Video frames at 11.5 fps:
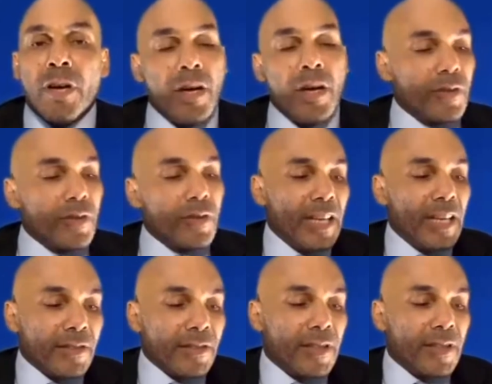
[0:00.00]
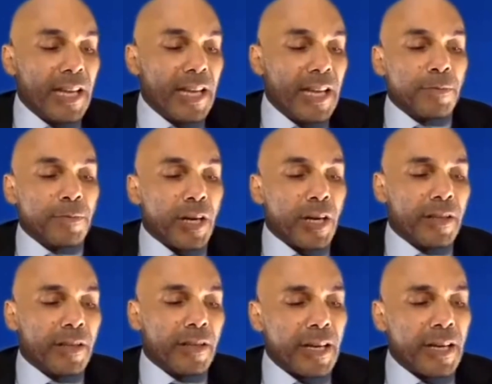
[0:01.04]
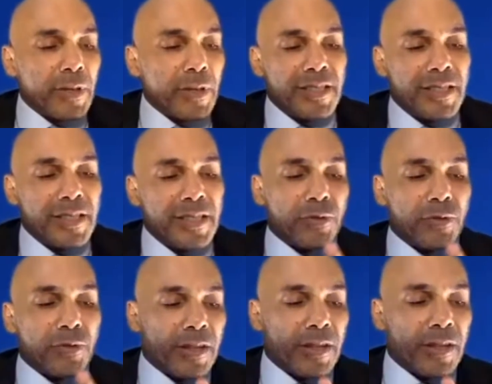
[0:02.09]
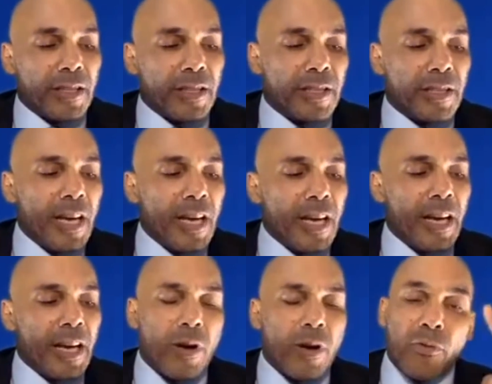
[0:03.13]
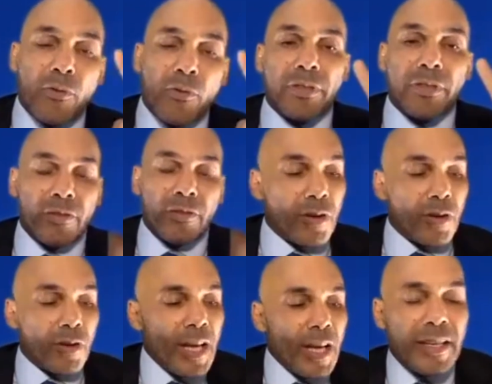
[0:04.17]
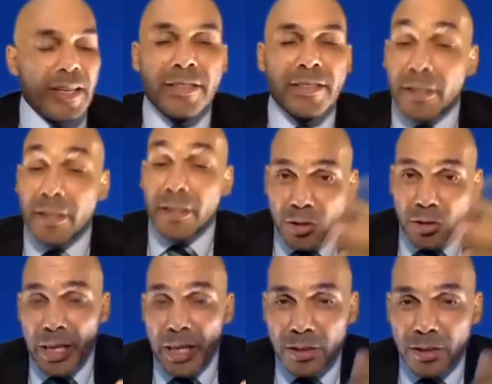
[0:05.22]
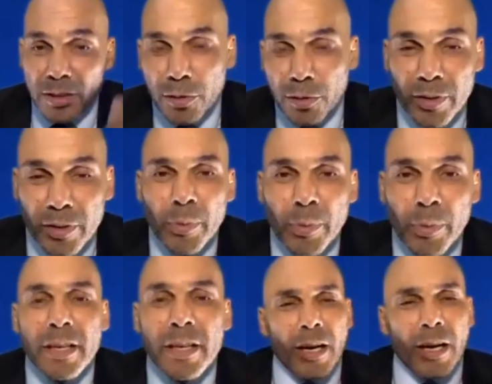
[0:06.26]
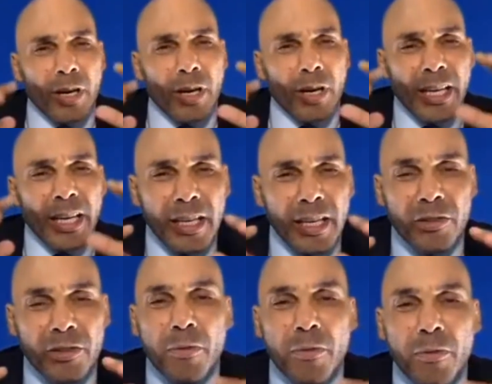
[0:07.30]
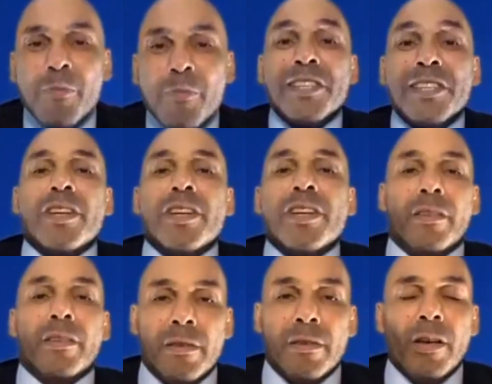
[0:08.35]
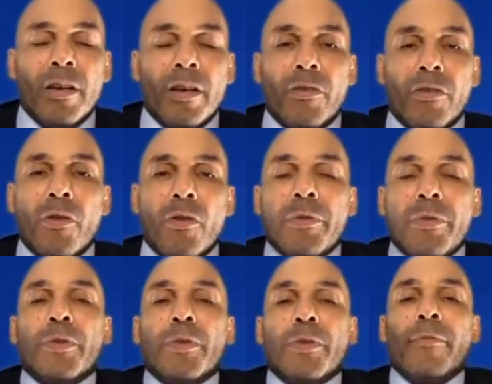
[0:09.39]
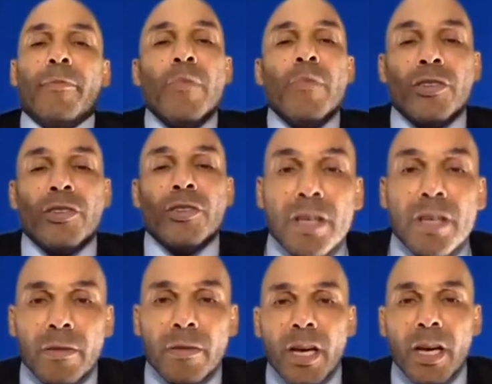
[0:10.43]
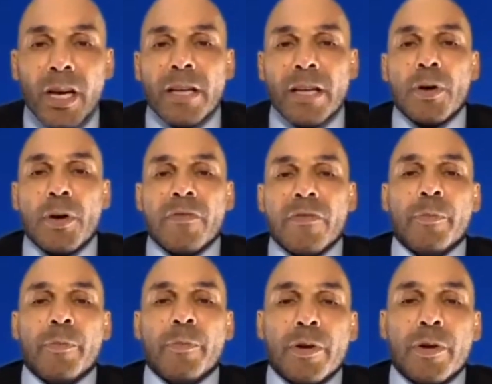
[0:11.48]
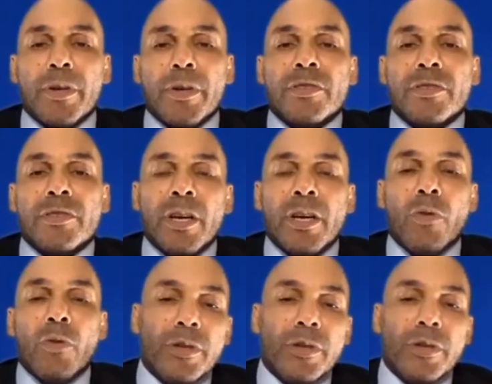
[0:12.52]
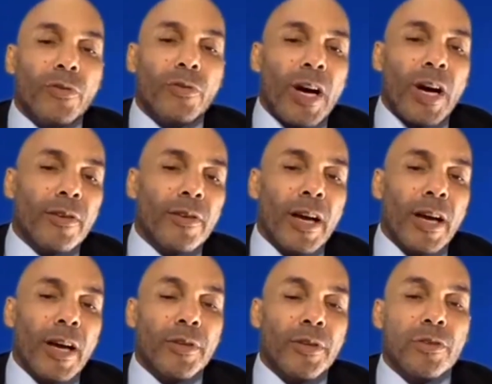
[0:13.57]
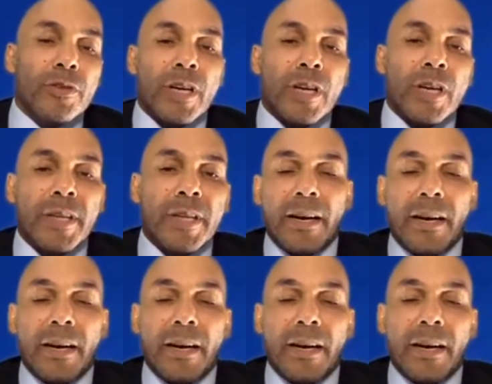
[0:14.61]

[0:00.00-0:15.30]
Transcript: So the next part, I really see it as four things. So the next thing, because you mentioned two of them, but I want to hit it. So mission. So when we take mission as part of our purpose, how would you describe that?